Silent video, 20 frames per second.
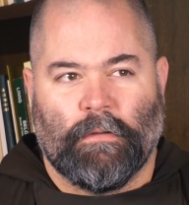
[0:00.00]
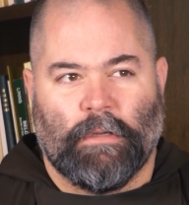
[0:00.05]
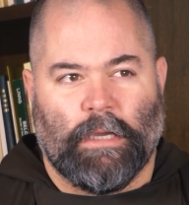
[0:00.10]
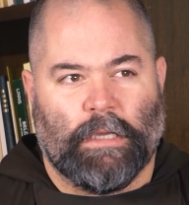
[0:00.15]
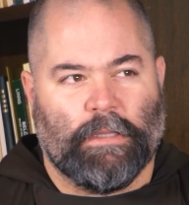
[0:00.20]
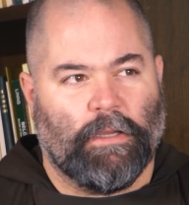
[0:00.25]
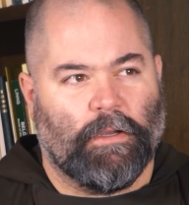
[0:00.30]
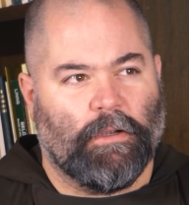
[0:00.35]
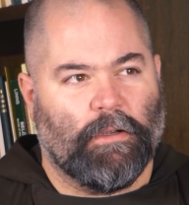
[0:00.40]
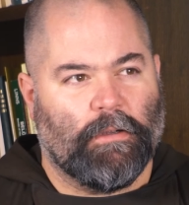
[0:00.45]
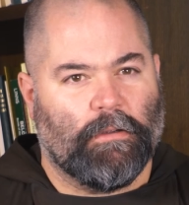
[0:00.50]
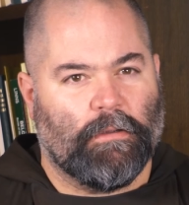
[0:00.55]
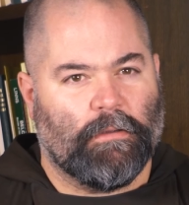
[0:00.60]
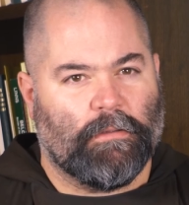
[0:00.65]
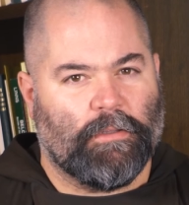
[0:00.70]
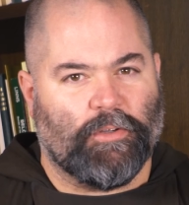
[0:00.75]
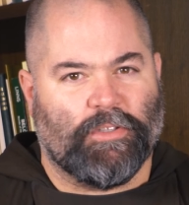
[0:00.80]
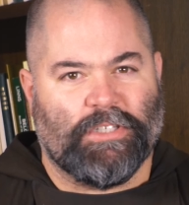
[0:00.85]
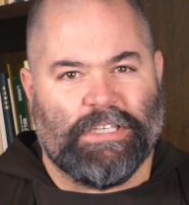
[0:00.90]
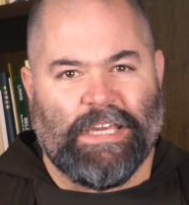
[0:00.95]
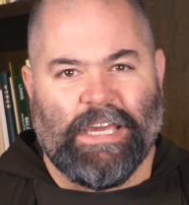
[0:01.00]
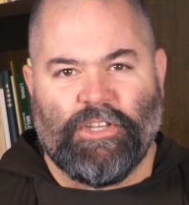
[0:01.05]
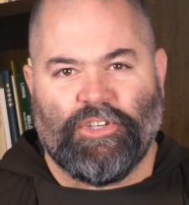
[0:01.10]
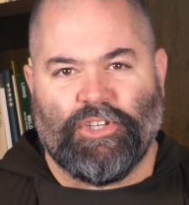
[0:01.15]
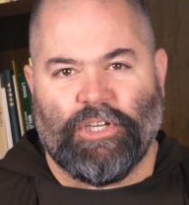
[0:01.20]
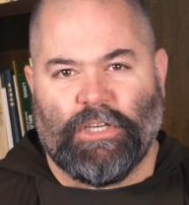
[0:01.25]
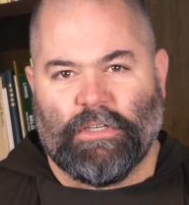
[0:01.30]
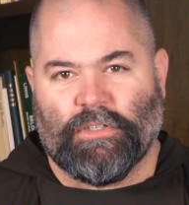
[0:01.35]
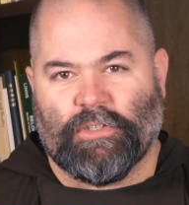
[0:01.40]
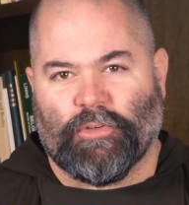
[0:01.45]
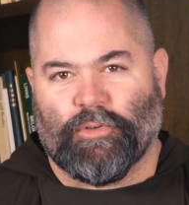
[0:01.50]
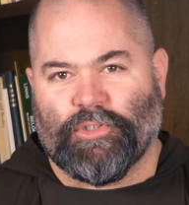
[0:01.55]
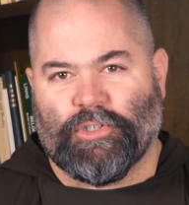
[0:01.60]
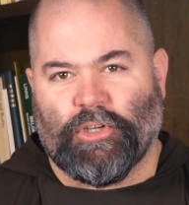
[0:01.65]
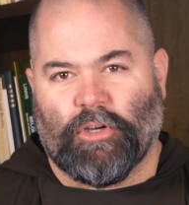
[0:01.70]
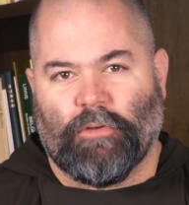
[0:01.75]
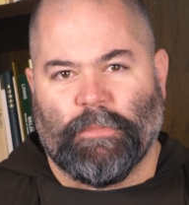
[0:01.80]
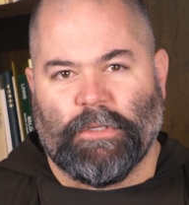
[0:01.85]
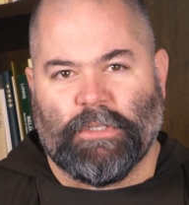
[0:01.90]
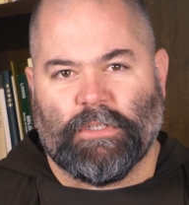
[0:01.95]
And their, their teachings, their
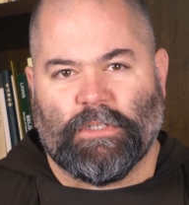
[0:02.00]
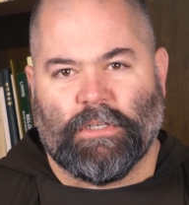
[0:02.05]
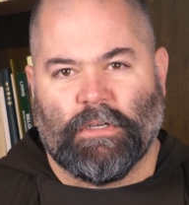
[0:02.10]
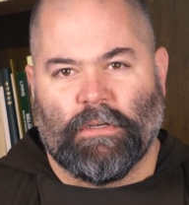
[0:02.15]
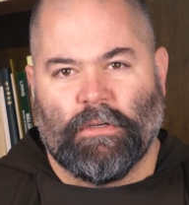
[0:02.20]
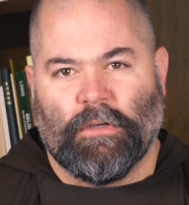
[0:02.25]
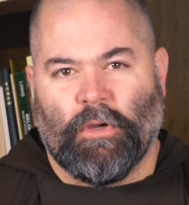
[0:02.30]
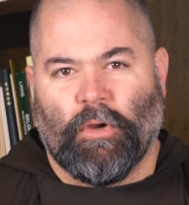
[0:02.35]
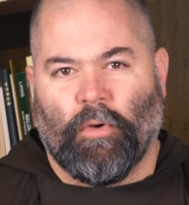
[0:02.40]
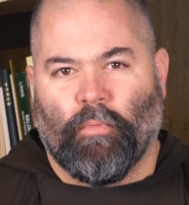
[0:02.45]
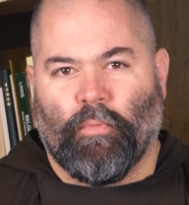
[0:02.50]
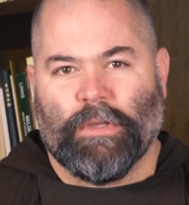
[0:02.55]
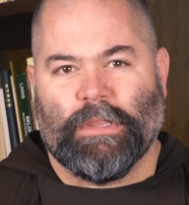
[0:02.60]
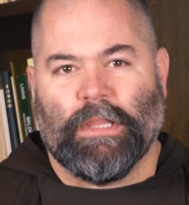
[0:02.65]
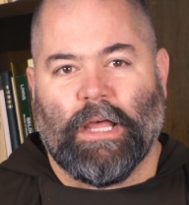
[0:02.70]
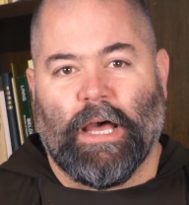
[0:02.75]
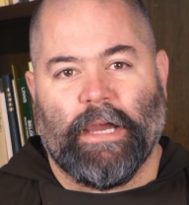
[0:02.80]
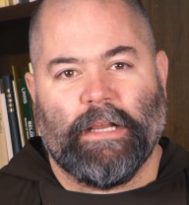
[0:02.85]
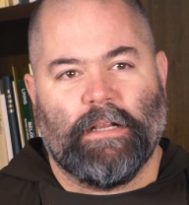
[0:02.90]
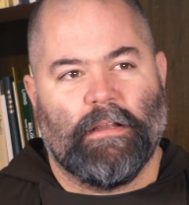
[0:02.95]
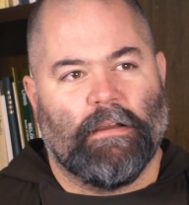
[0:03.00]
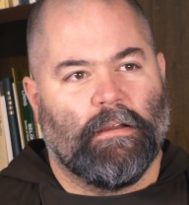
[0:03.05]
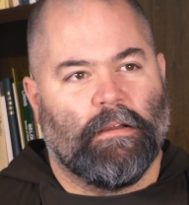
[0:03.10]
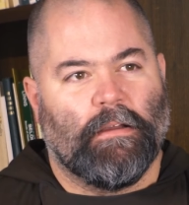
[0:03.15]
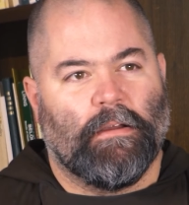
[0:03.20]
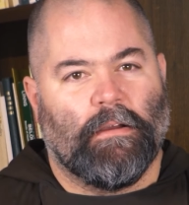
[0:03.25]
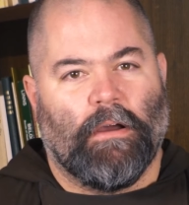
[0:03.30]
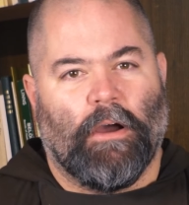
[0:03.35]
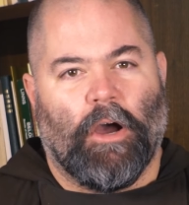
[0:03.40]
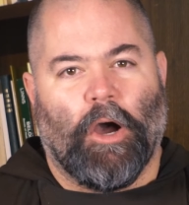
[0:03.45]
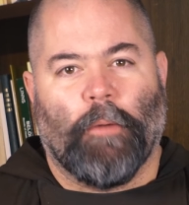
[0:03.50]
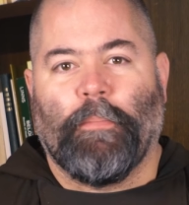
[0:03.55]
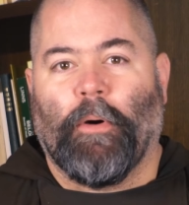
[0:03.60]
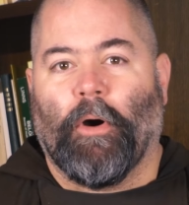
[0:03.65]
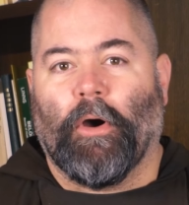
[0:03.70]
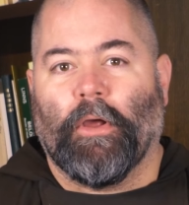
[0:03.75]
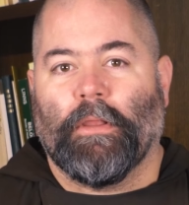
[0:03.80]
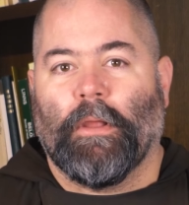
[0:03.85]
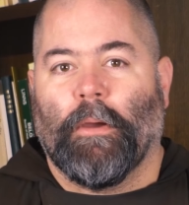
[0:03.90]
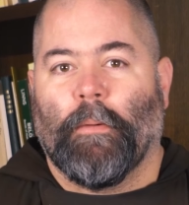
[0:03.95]
sermons, relied
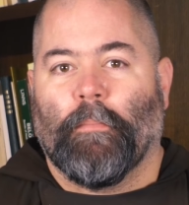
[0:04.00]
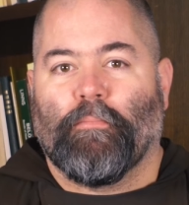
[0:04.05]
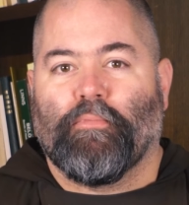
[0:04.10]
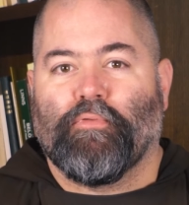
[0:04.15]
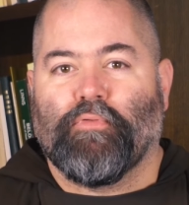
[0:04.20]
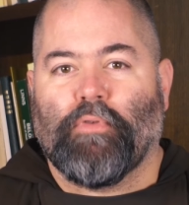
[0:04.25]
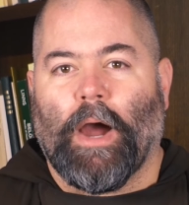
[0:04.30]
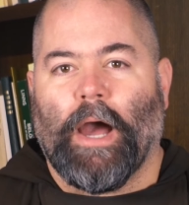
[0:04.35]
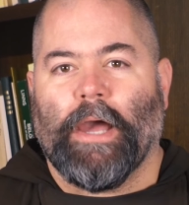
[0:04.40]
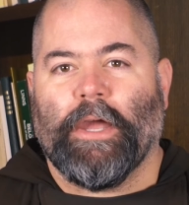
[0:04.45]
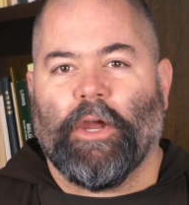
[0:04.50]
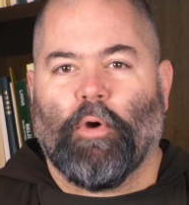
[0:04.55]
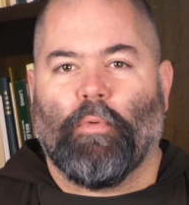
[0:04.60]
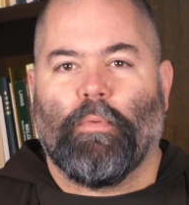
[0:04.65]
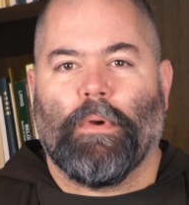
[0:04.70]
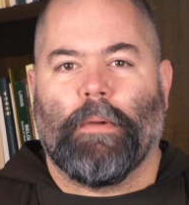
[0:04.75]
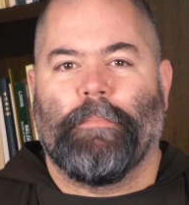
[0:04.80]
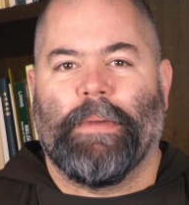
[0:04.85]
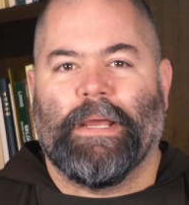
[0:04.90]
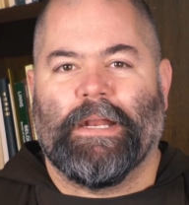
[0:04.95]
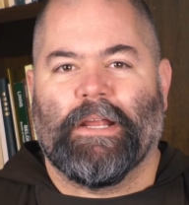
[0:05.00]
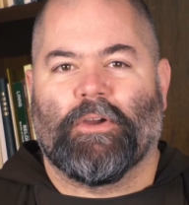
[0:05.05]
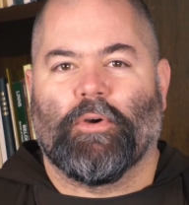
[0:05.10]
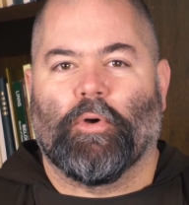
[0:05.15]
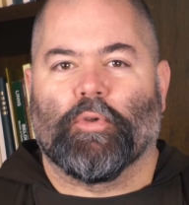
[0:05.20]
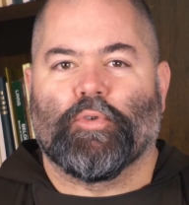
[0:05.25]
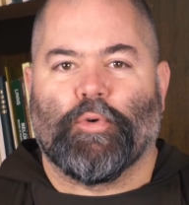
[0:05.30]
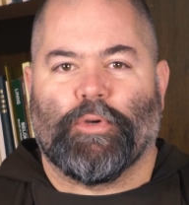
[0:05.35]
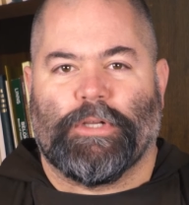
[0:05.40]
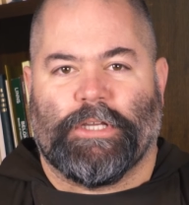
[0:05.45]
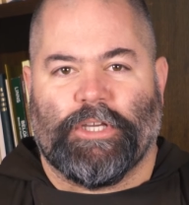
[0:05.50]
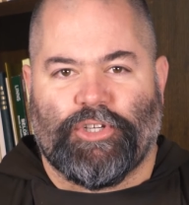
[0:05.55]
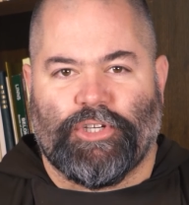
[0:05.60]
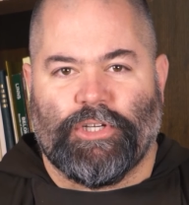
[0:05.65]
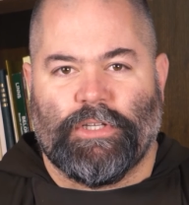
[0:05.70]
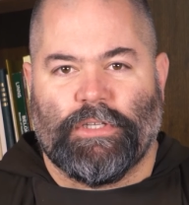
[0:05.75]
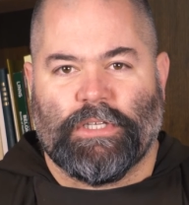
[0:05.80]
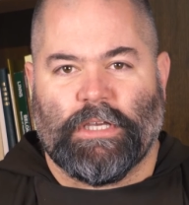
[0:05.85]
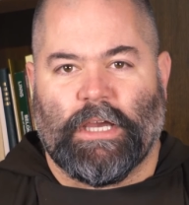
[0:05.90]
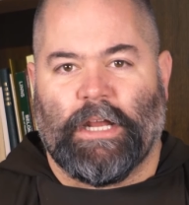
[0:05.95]
upon prior rabbinical traditions